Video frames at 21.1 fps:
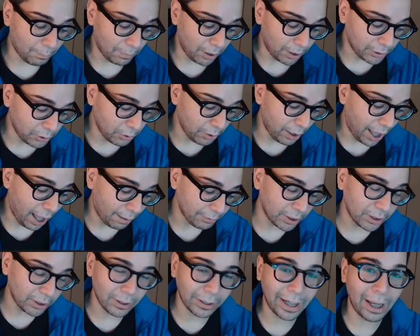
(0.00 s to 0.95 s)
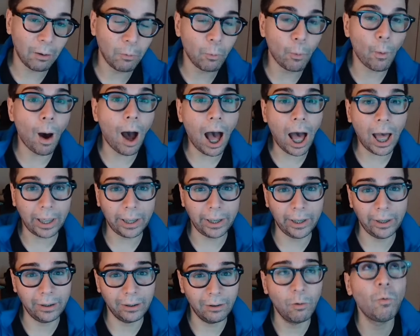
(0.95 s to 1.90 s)
You have to look at
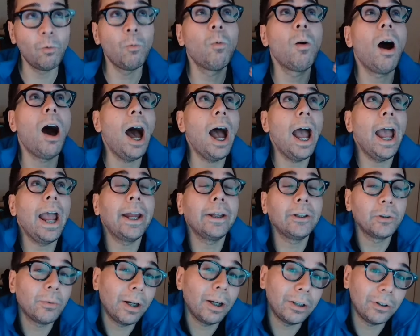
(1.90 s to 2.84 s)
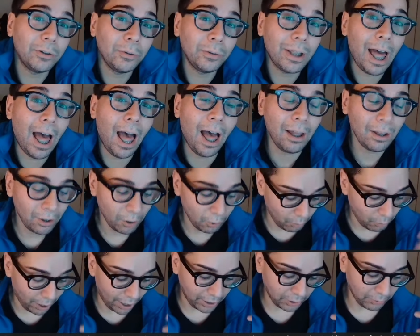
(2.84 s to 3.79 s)
why. Why do I do that?
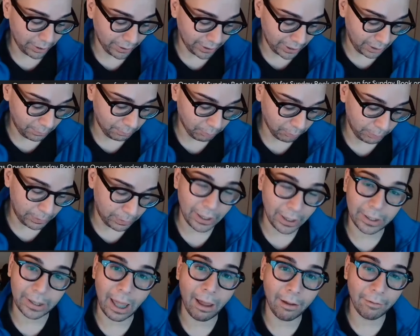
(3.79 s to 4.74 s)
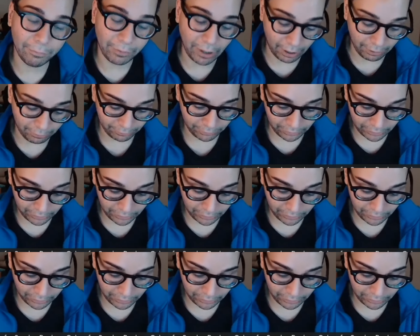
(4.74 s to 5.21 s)
Why do I keep repeating that